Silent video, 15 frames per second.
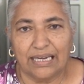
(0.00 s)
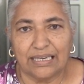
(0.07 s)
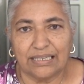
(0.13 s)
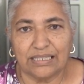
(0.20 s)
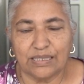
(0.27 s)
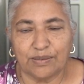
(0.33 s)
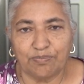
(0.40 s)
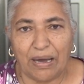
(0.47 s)

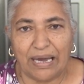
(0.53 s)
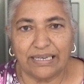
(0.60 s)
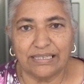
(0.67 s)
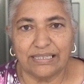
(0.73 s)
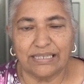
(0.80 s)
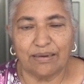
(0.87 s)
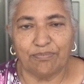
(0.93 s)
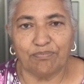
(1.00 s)

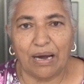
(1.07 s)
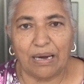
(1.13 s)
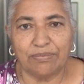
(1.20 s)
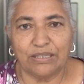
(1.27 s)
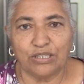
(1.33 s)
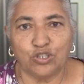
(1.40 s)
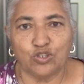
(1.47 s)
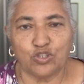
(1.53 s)
spice and
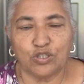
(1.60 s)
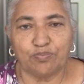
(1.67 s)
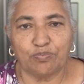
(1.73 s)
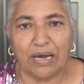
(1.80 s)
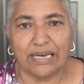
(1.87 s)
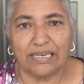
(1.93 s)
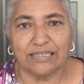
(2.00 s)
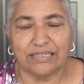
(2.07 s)
barbecue
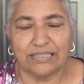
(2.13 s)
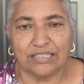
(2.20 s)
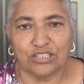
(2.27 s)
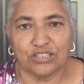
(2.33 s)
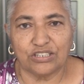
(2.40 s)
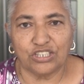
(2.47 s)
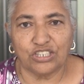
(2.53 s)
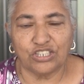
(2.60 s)
spice,
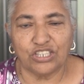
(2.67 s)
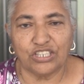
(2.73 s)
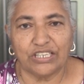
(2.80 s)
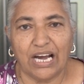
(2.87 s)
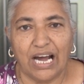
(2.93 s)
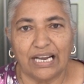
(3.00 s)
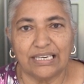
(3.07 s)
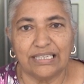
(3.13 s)
ginger
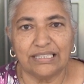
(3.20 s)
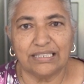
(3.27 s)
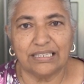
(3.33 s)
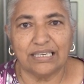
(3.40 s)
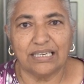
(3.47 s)
garlic,